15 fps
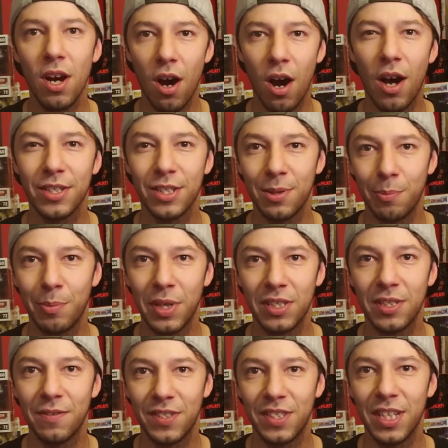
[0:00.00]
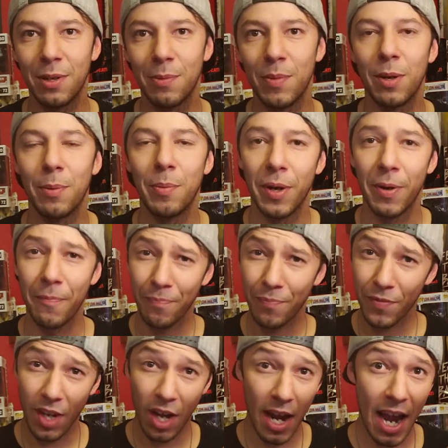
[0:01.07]
awesome piece of cinema but
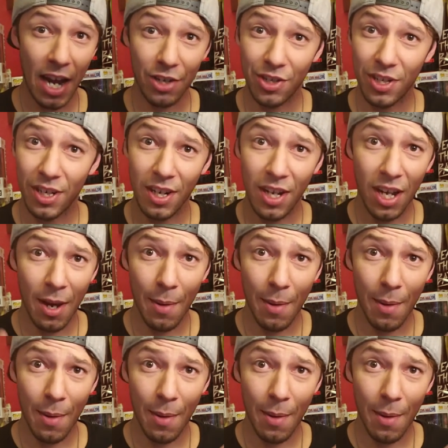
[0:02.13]
action,